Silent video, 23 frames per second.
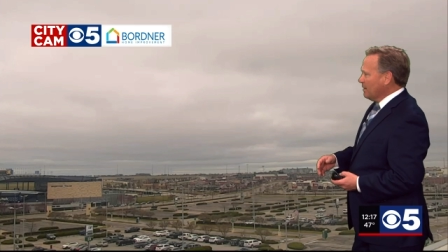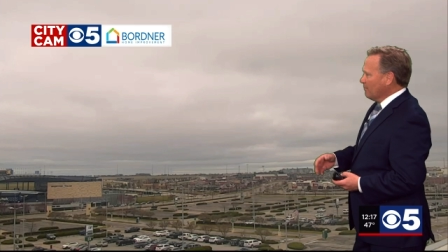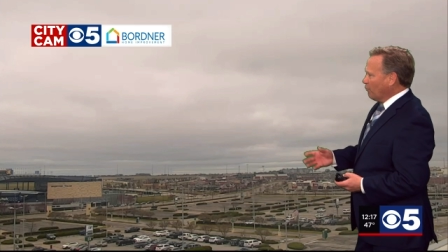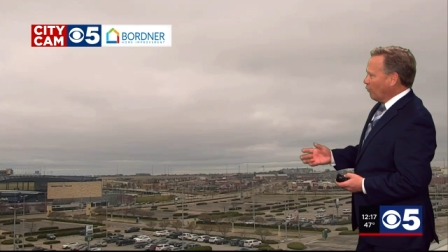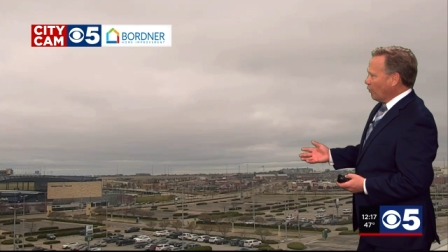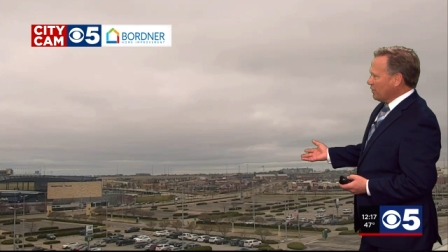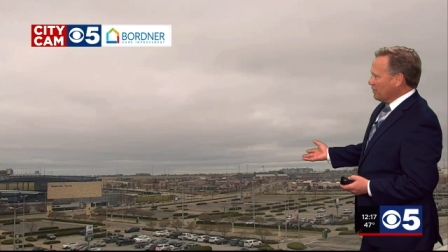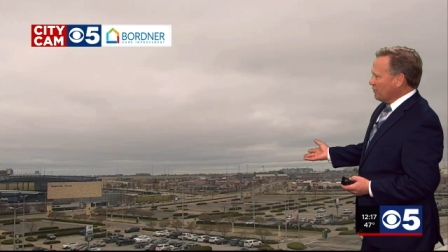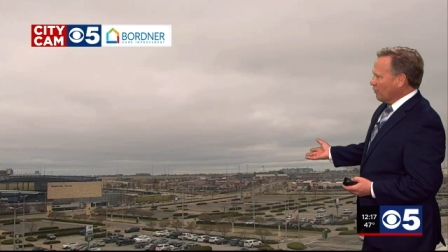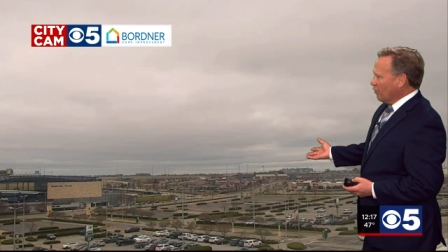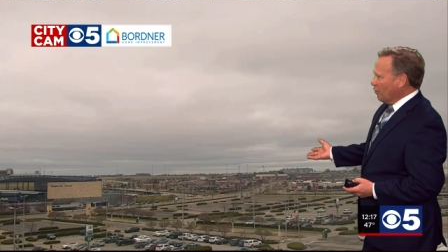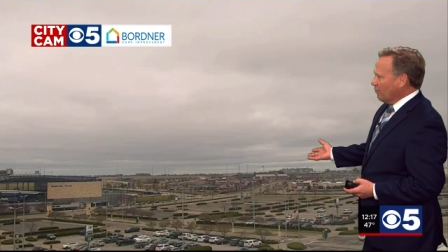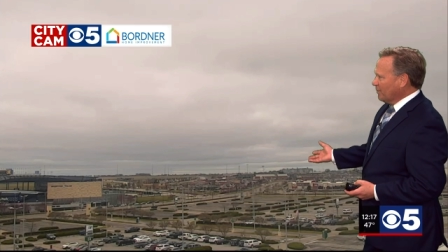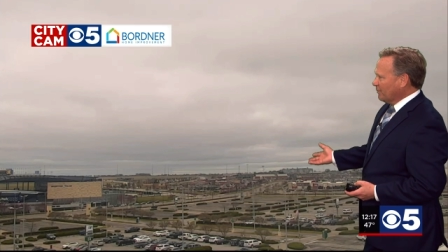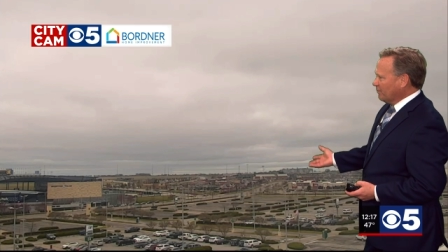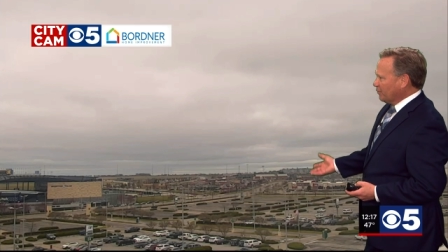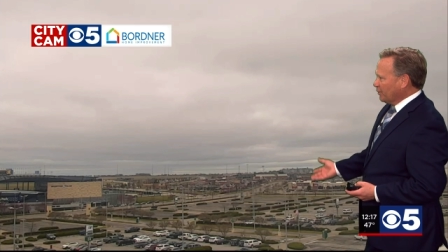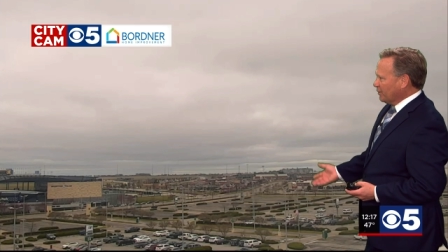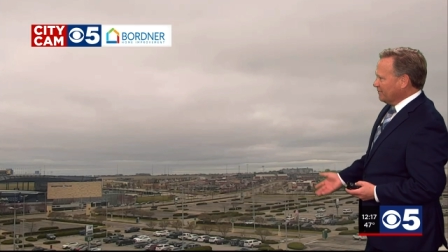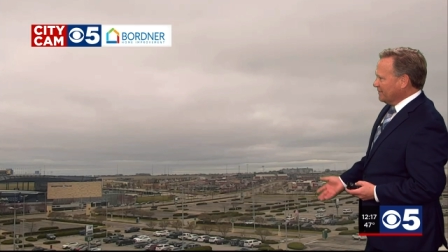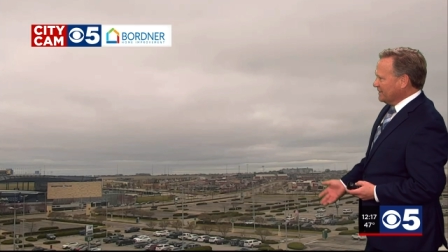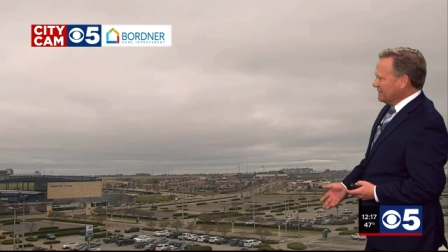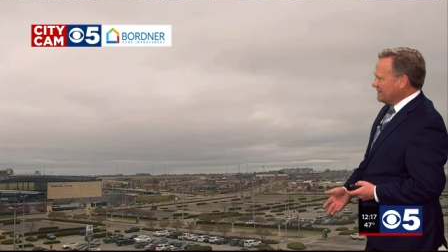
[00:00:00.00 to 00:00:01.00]
Bordner Home
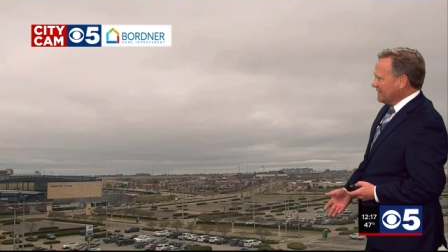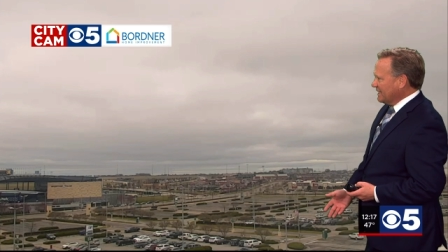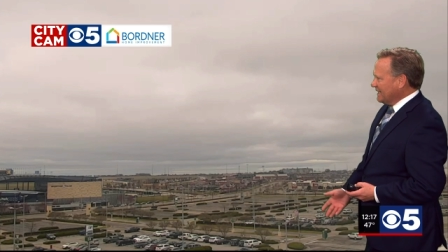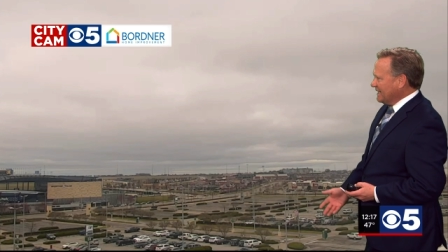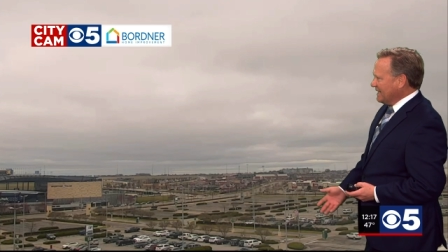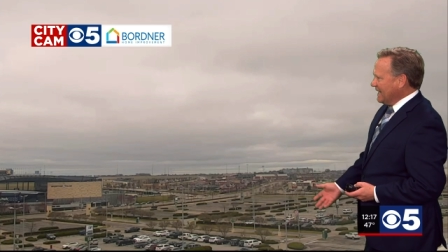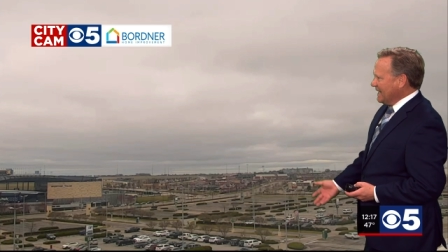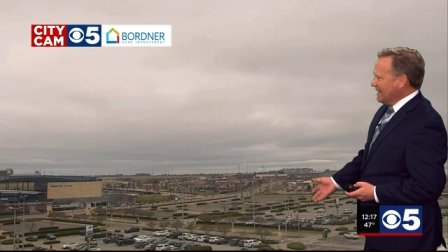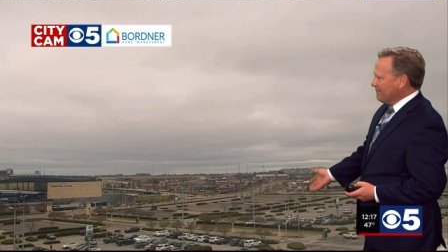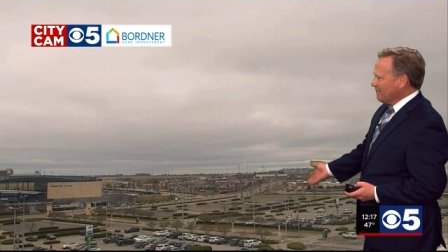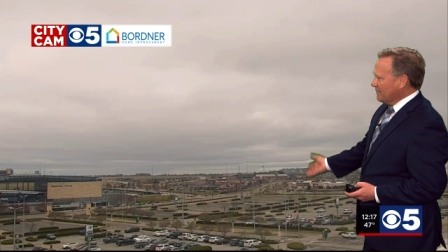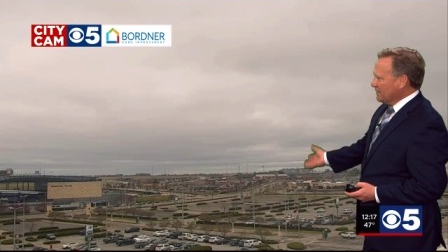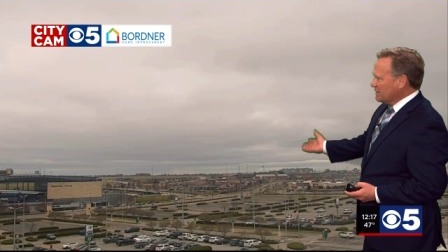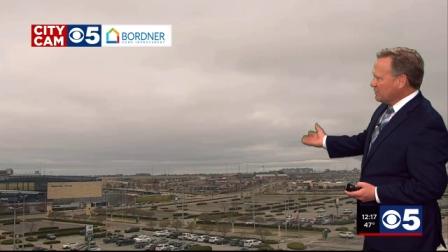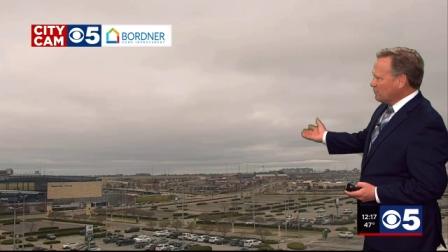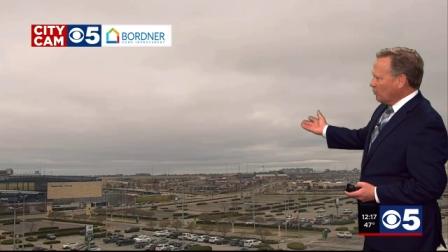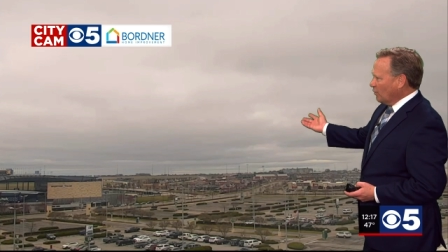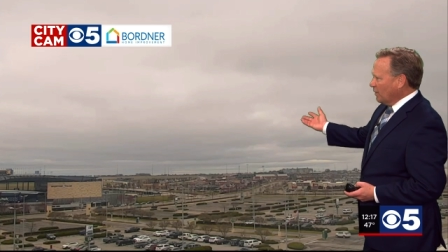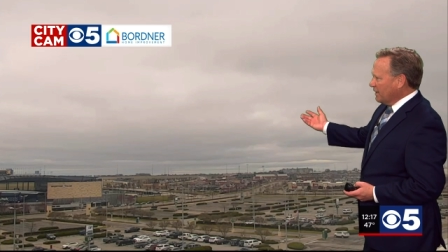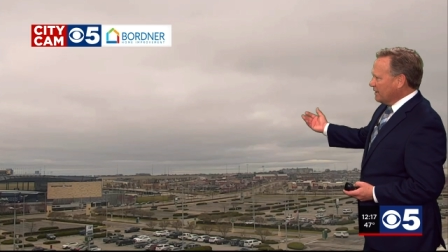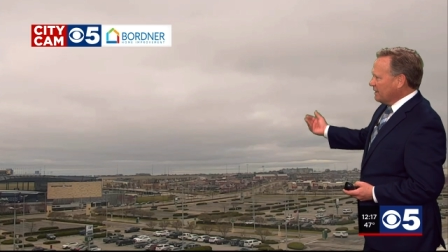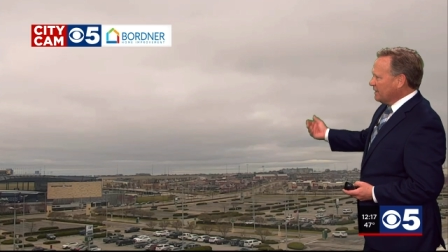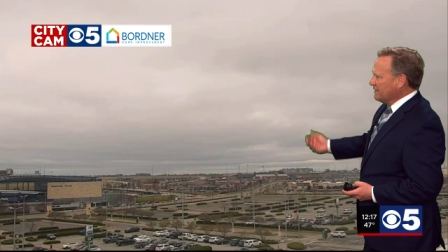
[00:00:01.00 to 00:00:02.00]
Improvement City Cam, this
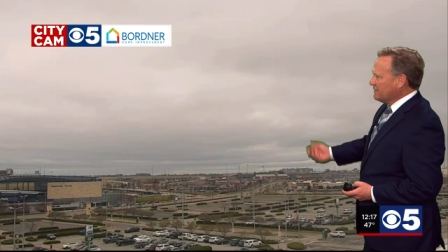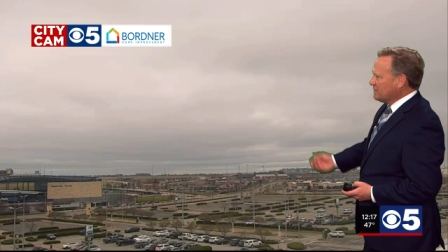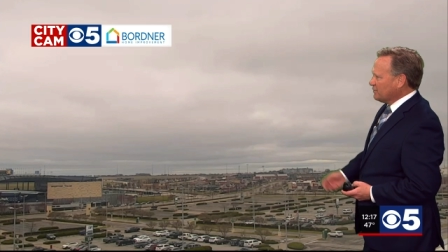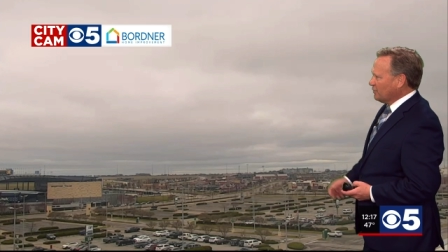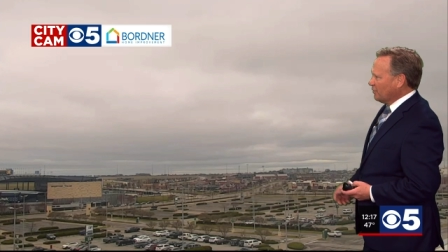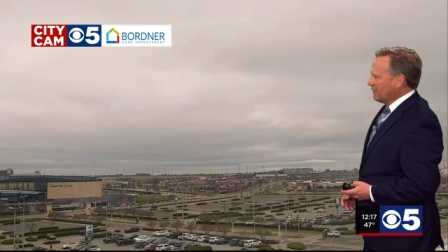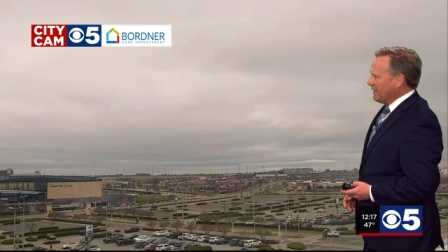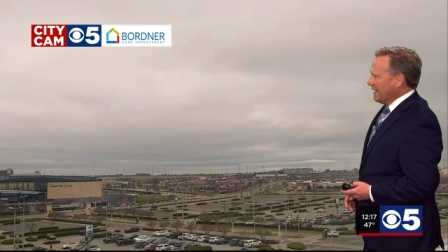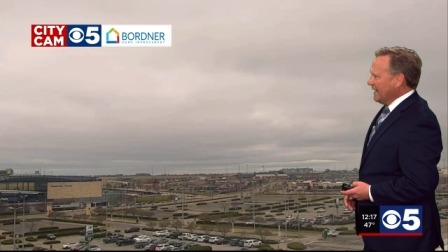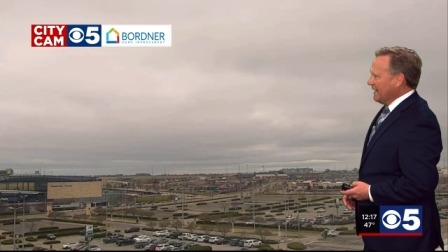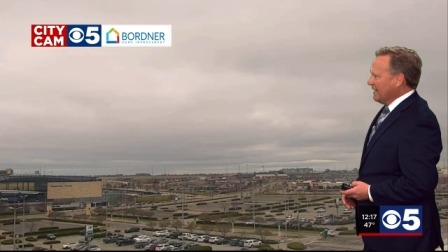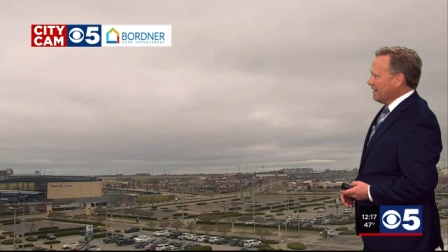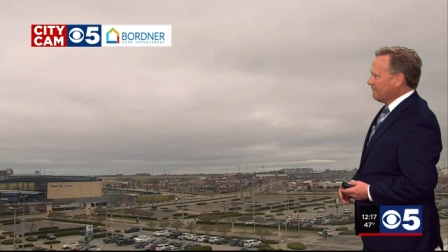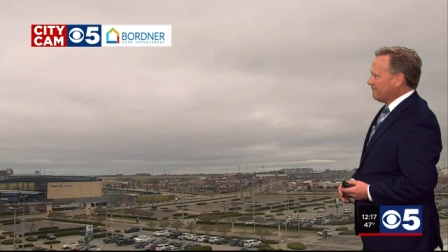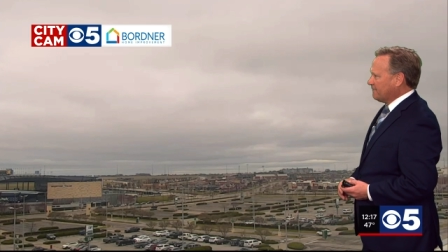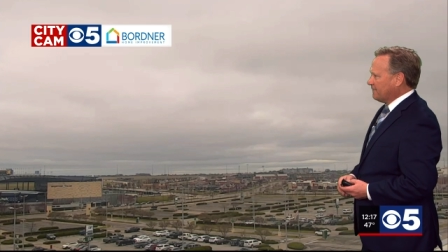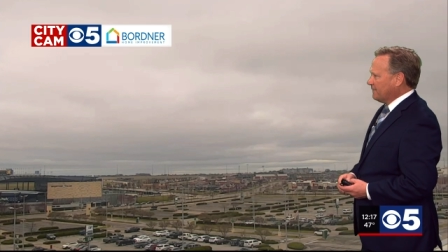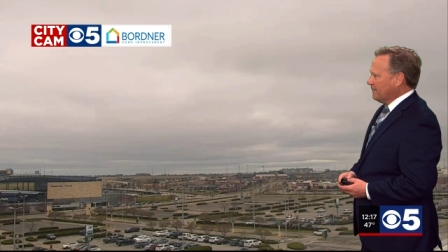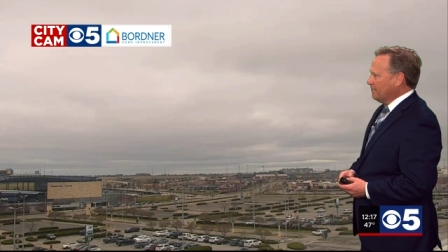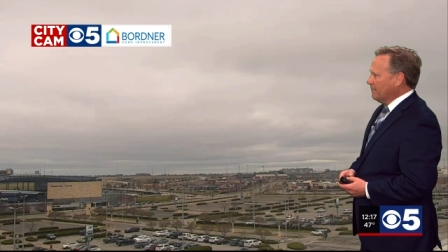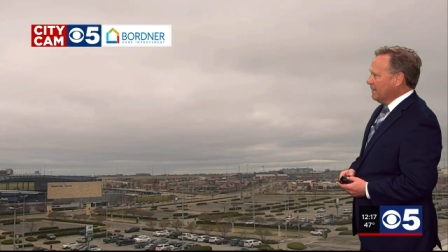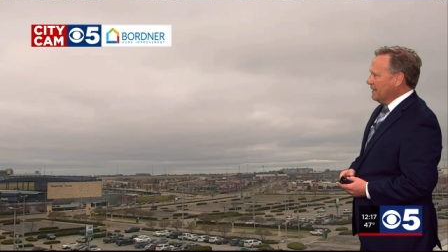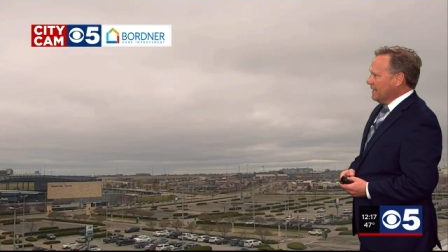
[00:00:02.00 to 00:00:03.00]
one is looking out
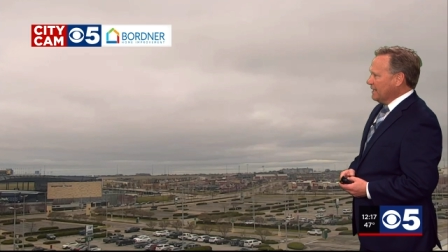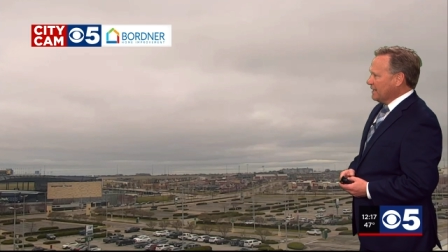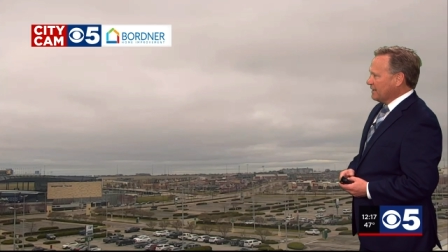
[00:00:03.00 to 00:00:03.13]
from